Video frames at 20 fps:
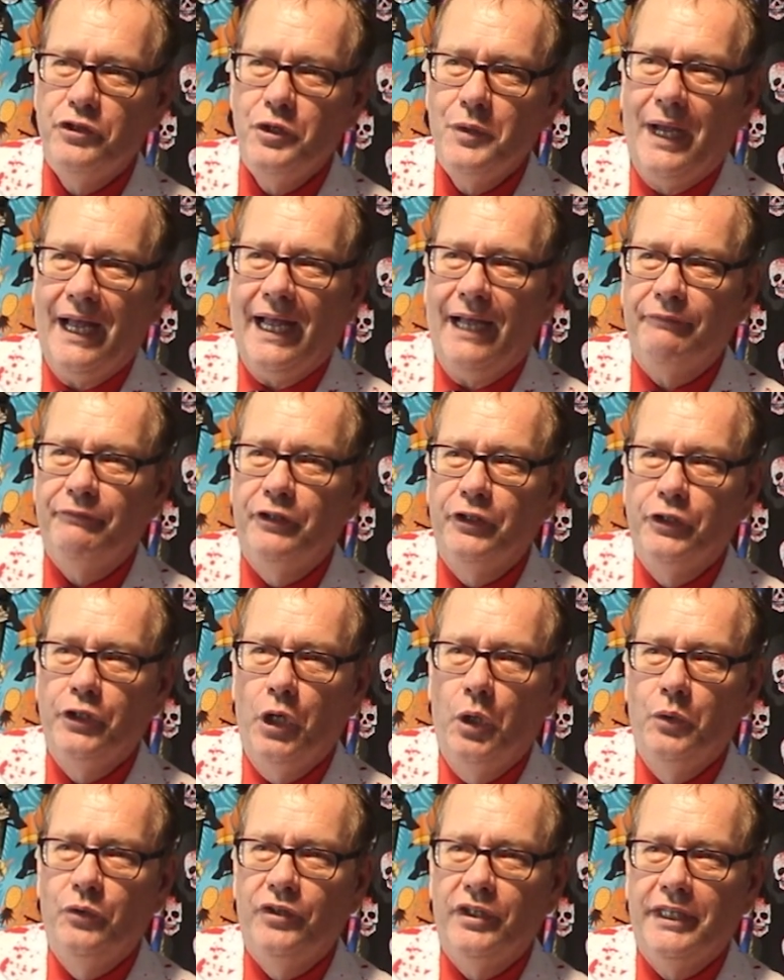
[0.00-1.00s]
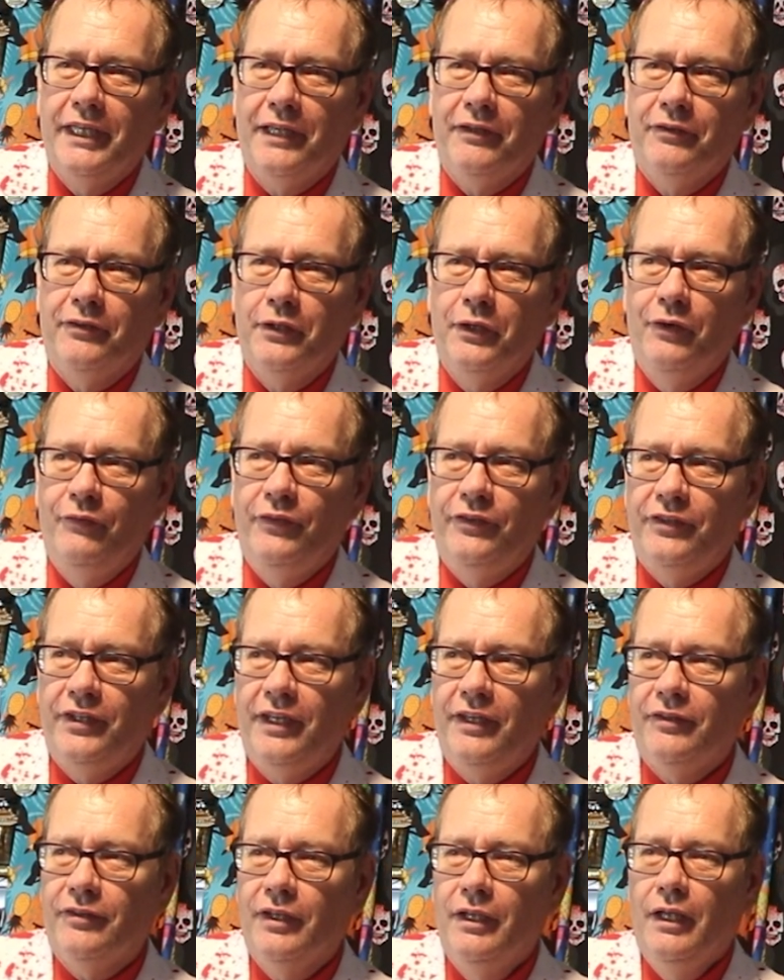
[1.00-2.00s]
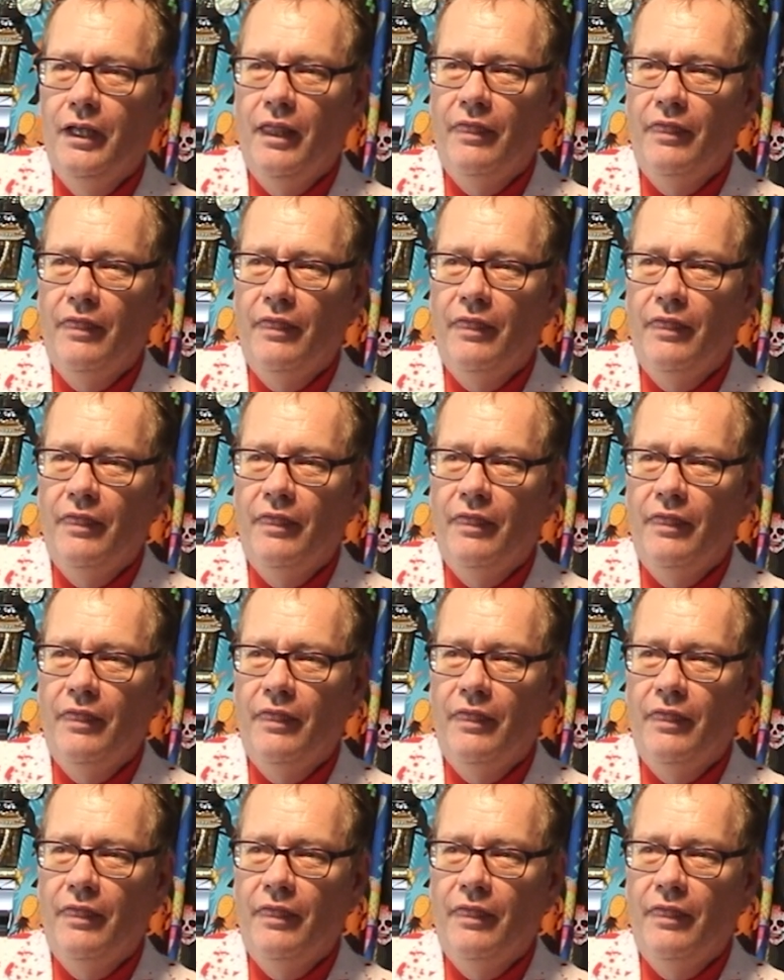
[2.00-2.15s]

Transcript: you have to go to guest services